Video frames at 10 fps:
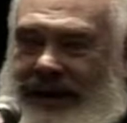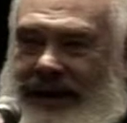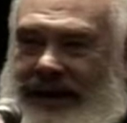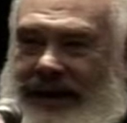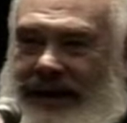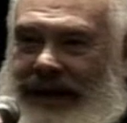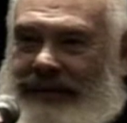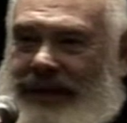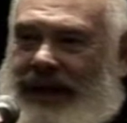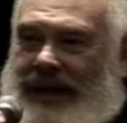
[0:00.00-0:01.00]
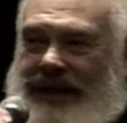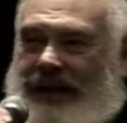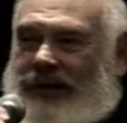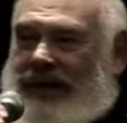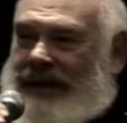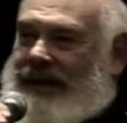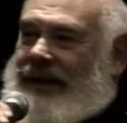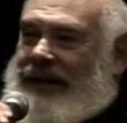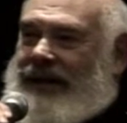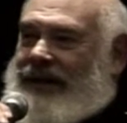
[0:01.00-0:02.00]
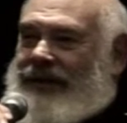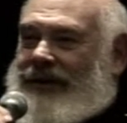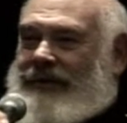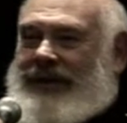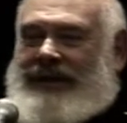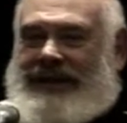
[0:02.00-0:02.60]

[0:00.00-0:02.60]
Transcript: uh, I really had no idea that there had been